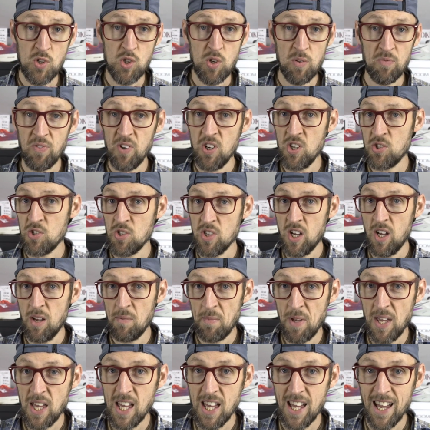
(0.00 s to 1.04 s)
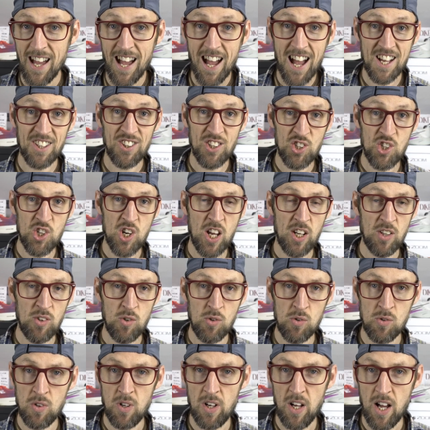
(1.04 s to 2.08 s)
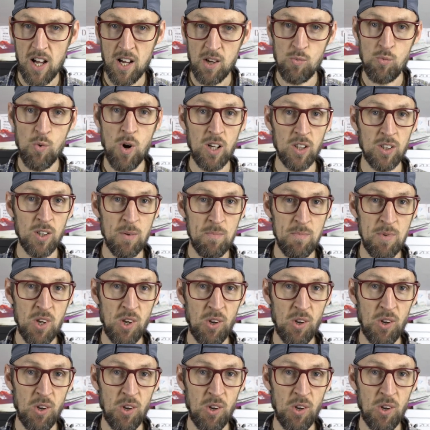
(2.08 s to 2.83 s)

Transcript: it's your first time here at the channel, I welcome